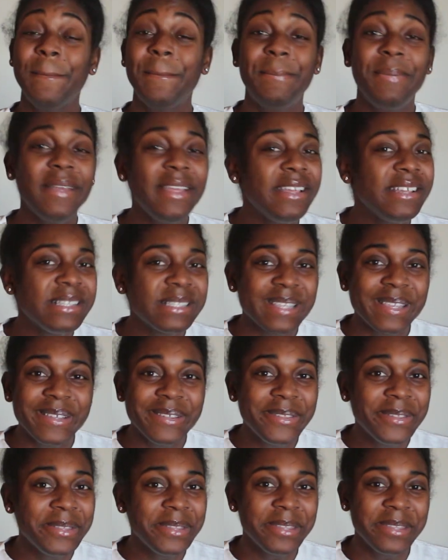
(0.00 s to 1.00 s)
but
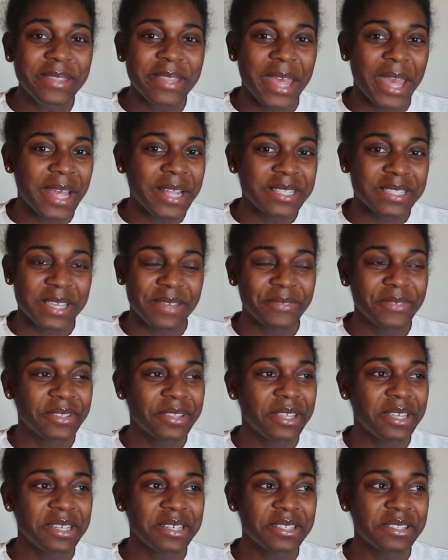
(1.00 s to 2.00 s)
other than that,
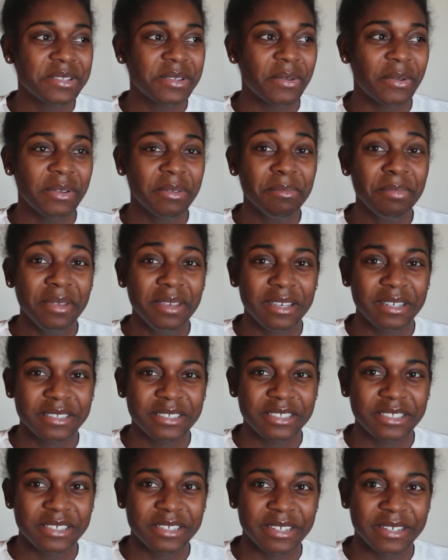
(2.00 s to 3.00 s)
everything is going
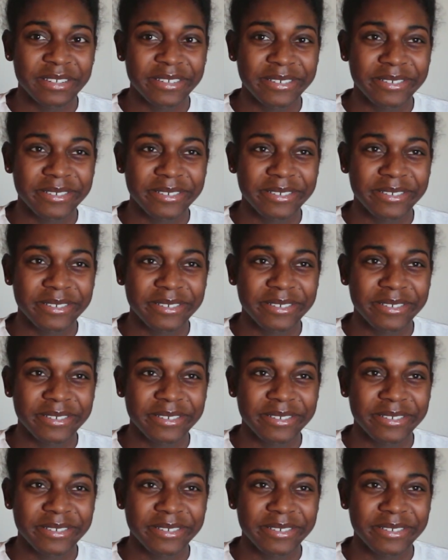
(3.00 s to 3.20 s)
peachy.